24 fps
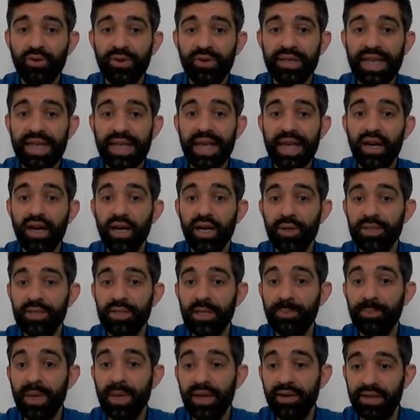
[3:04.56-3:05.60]
of an
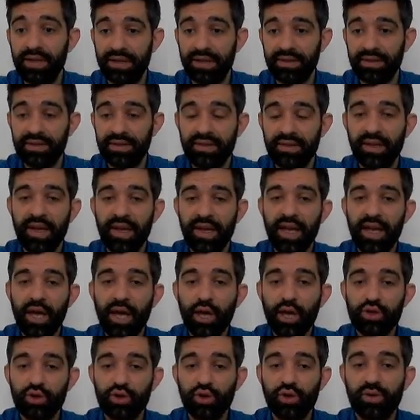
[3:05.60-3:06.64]
accounting period.
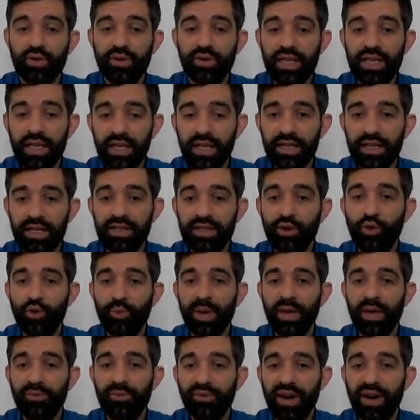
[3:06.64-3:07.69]
So here you
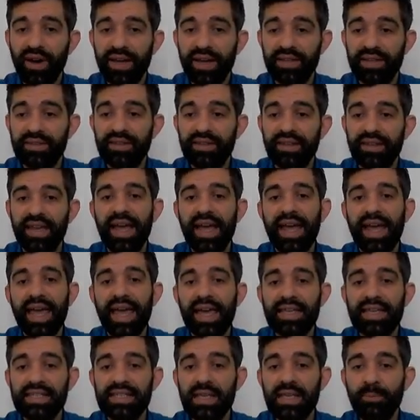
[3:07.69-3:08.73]
may find
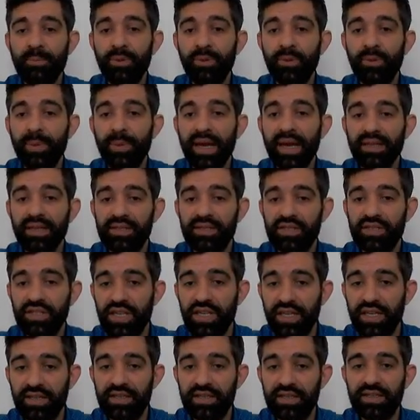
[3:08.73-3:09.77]
a simple balance
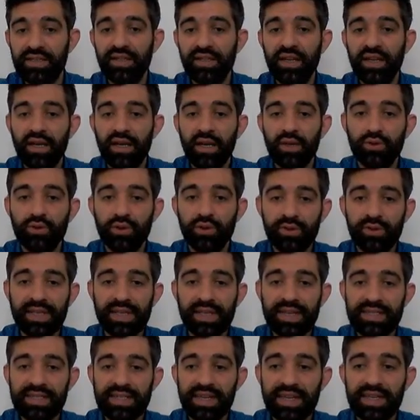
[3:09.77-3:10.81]
sheet, total
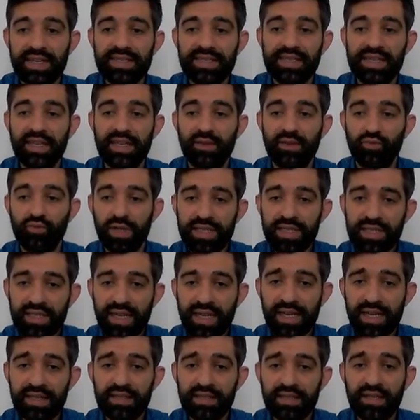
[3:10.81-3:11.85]
assets in one
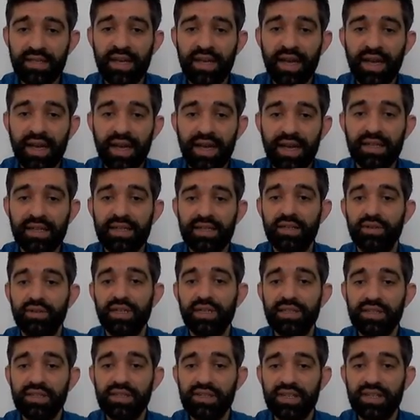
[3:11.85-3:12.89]
side, and in the
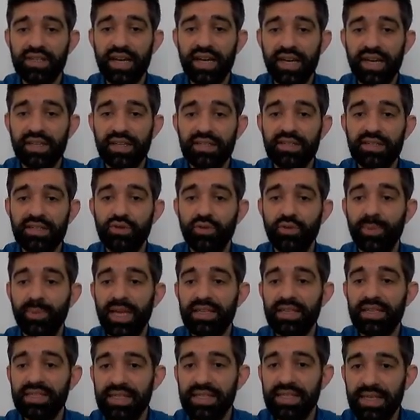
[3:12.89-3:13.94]
other sides you
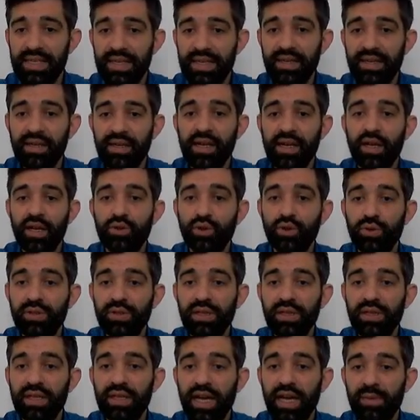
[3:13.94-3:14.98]
may see
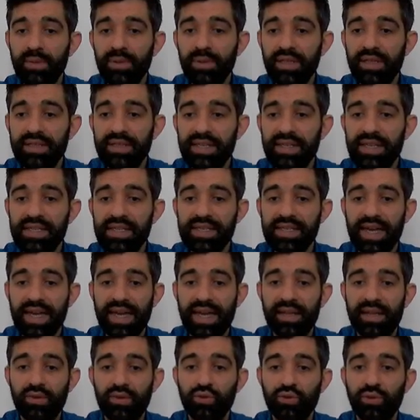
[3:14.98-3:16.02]
total liabilities
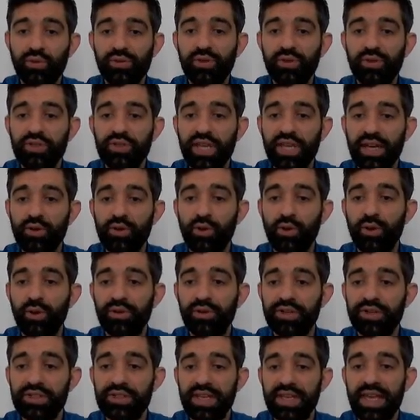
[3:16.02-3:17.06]
and total
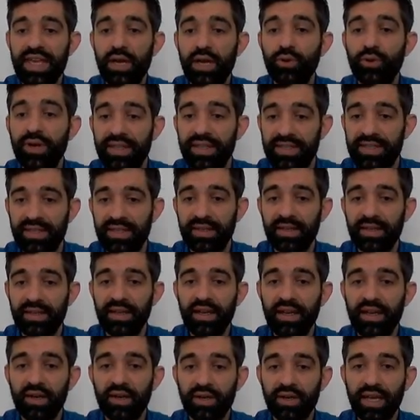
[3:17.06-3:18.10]
shareholders' equity.
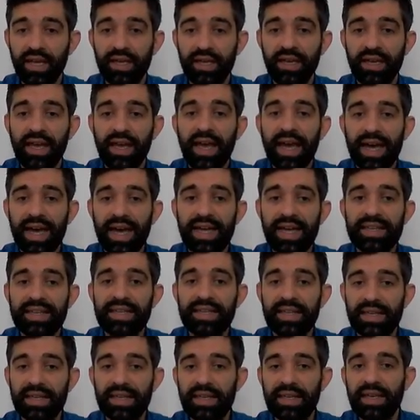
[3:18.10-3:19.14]
Okay, and